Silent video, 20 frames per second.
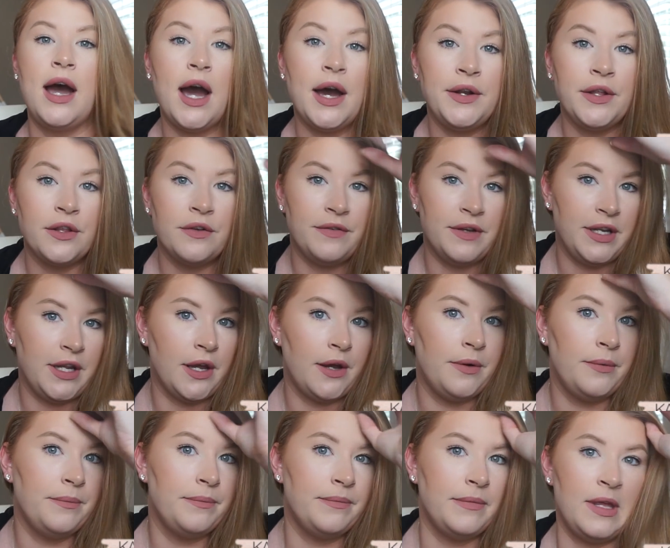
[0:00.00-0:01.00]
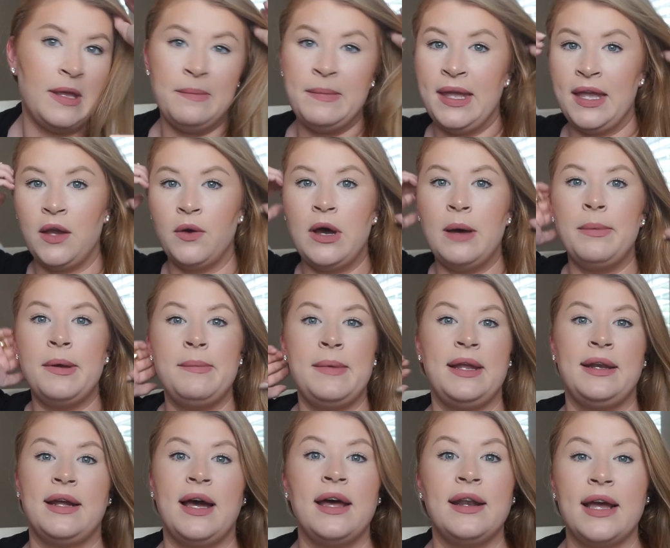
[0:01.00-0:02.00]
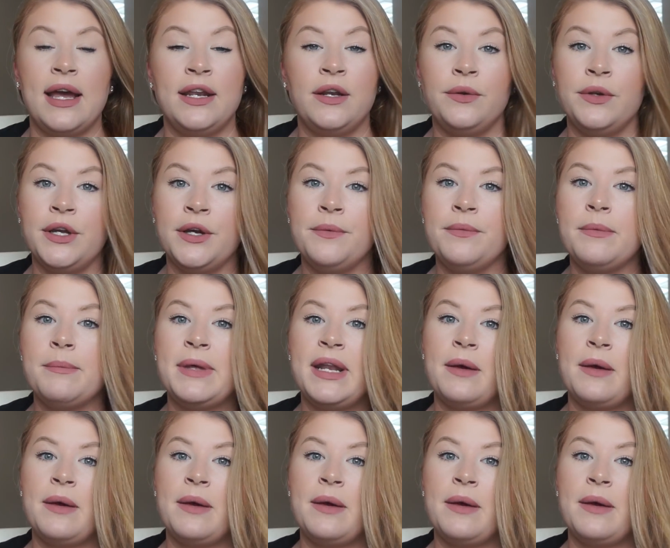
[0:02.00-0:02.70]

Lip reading: another video. It may go up, it may not, I don't know.